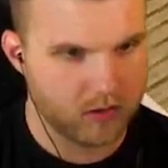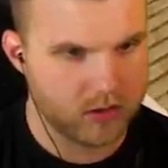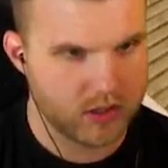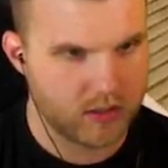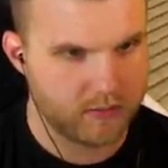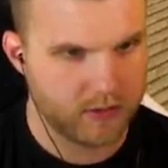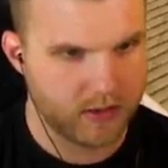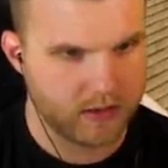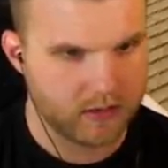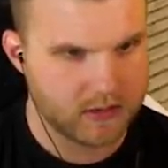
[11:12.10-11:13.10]
jump
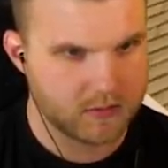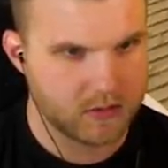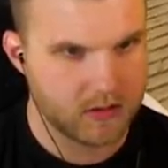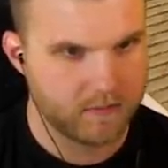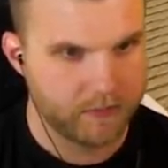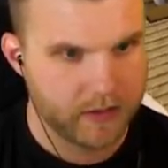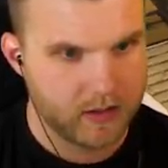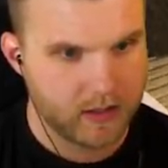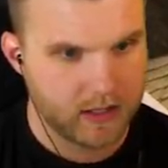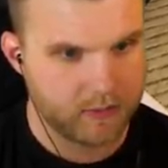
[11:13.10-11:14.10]
onto this one.
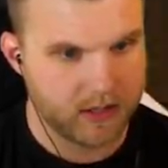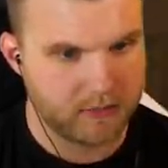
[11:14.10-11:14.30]
Yeah,